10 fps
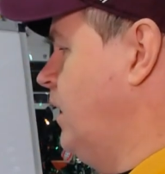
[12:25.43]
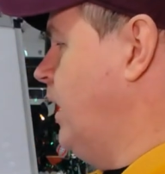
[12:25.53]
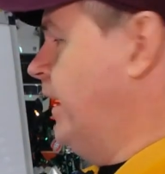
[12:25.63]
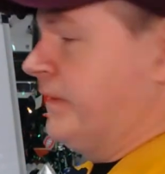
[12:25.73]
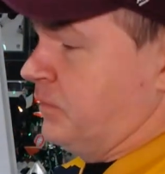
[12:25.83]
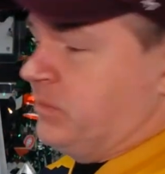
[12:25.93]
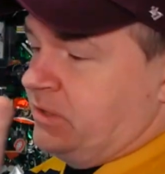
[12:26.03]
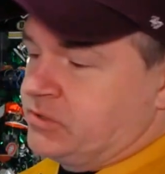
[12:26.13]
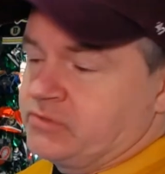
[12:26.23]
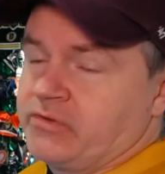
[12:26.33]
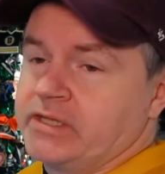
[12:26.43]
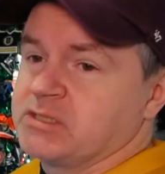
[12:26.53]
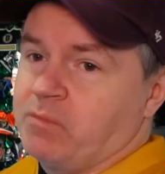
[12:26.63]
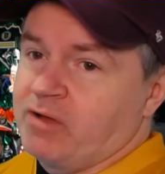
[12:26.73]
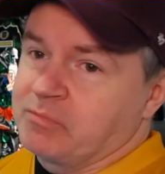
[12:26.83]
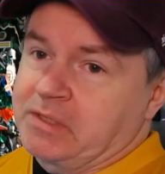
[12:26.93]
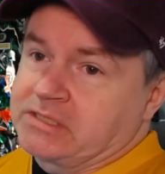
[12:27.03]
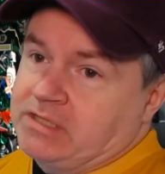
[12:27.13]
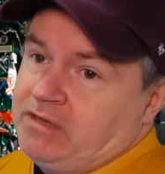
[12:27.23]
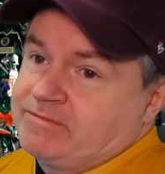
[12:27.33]
And then Mia just fights him off
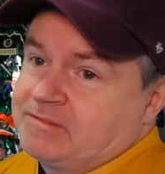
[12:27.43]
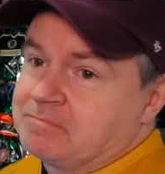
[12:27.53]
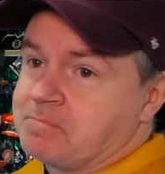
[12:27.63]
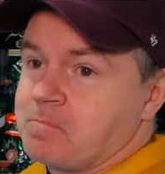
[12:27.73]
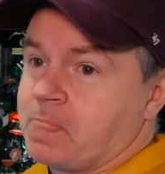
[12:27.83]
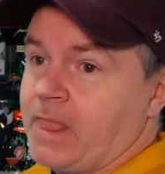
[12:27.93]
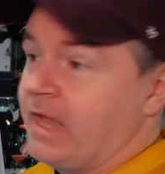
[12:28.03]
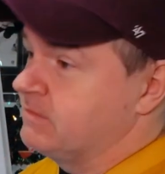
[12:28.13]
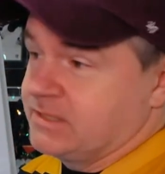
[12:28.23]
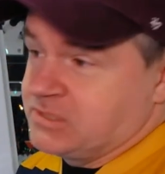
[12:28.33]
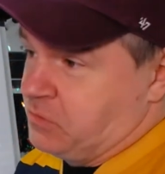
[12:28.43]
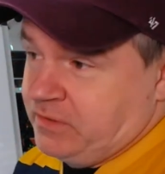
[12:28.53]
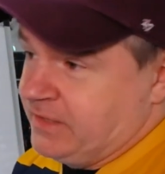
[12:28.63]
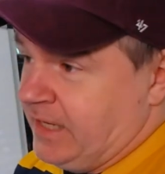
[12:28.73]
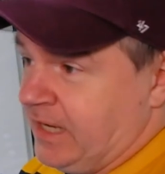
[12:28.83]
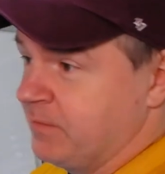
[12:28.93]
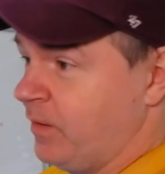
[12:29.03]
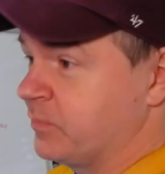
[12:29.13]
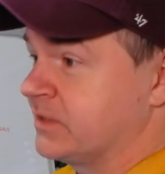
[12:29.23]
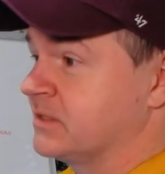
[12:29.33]
because love. This the only thing I come
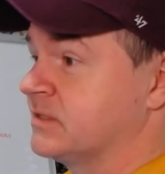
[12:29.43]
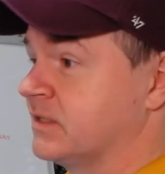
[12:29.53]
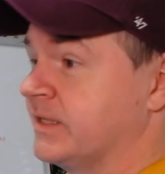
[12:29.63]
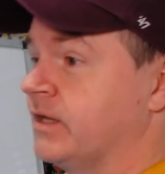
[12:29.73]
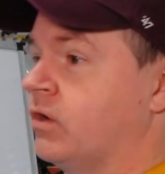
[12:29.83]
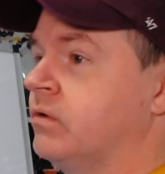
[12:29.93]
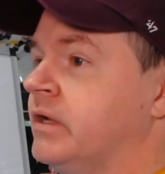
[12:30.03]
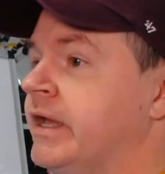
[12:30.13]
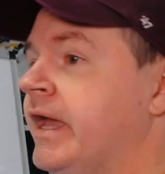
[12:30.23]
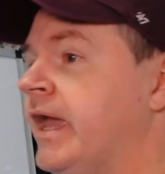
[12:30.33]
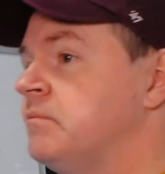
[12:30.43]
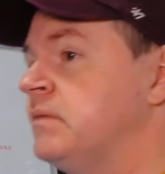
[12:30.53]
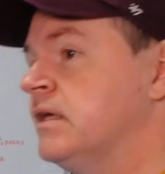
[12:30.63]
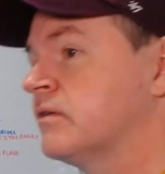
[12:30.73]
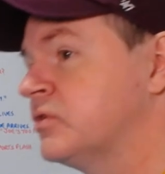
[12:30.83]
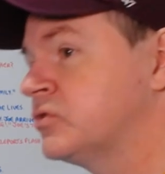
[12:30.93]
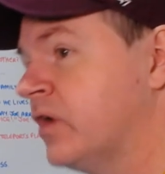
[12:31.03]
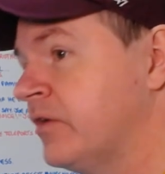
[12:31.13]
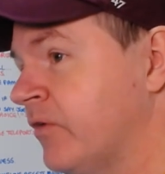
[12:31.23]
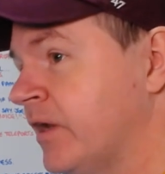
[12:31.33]
up with is that they go, hey, Mia, have you
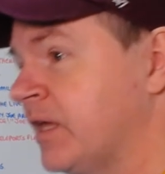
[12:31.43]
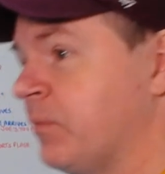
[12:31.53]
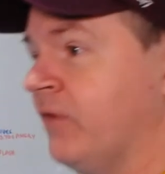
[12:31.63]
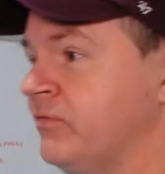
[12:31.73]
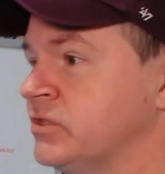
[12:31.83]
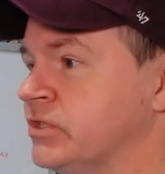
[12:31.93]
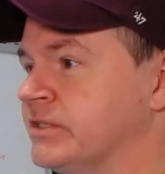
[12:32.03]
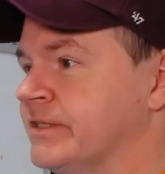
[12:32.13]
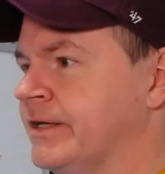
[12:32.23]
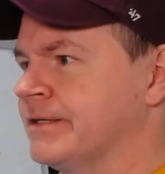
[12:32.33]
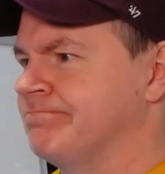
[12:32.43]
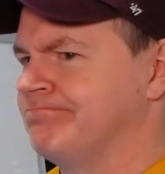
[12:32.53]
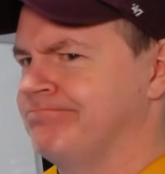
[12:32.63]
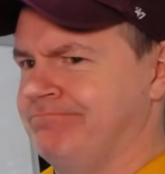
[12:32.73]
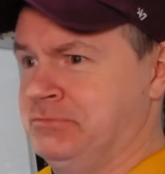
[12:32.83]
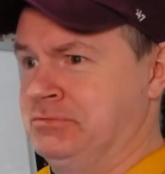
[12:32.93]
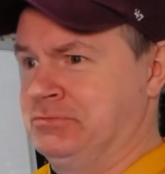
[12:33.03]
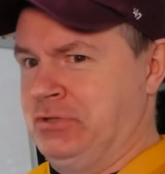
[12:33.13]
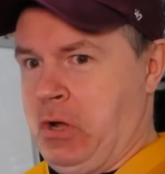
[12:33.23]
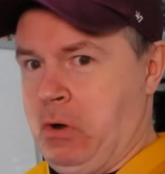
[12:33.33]
tried fighting him off? And she's thinking,
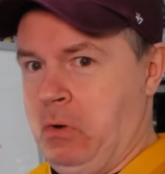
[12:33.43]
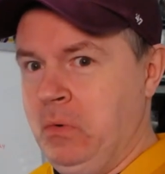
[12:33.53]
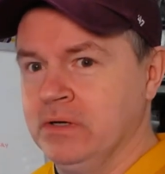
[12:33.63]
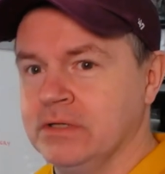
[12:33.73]
no.